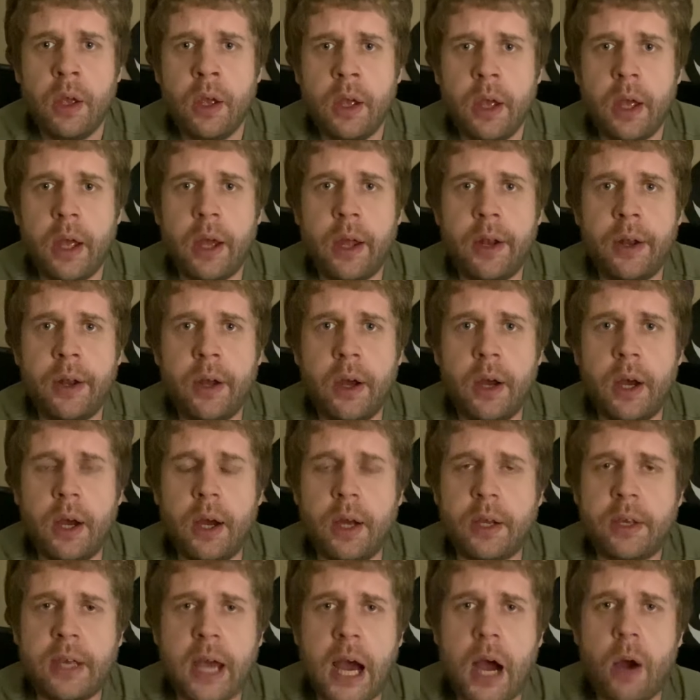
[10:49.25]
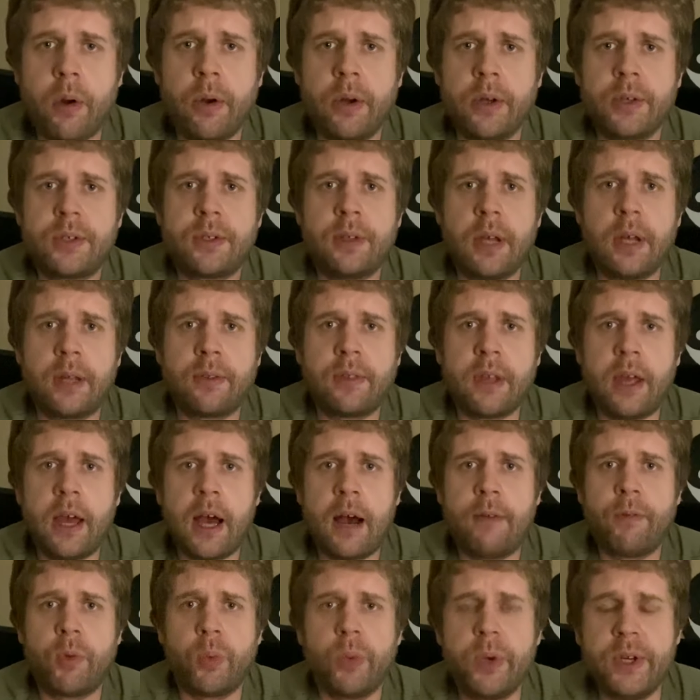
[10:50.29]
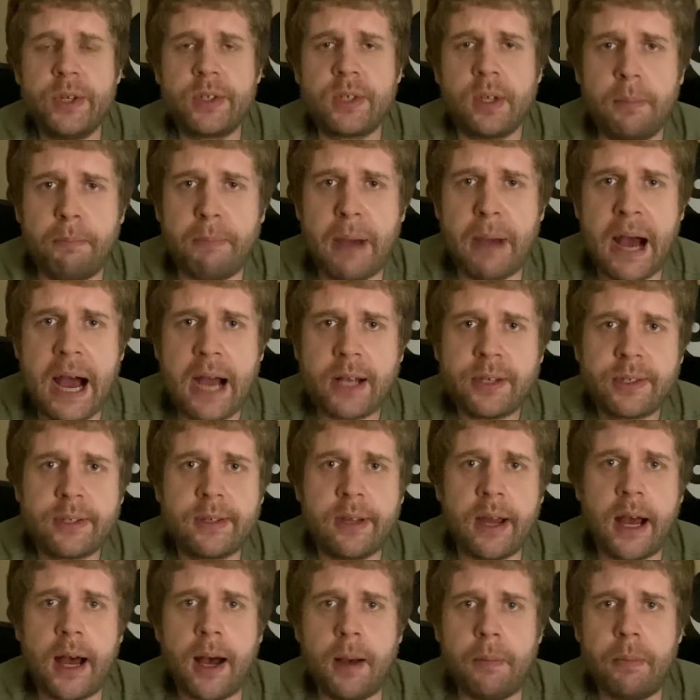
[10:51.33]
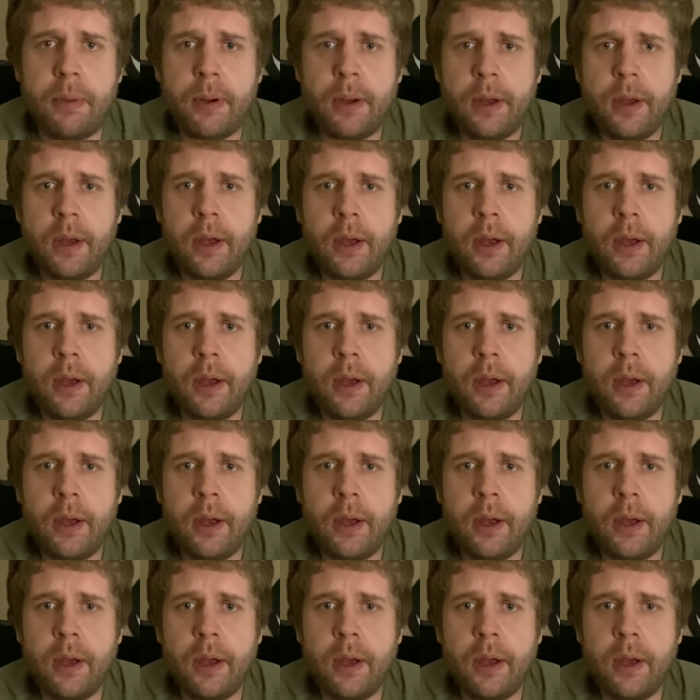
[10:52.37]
And cowards think they have a reason to backstab.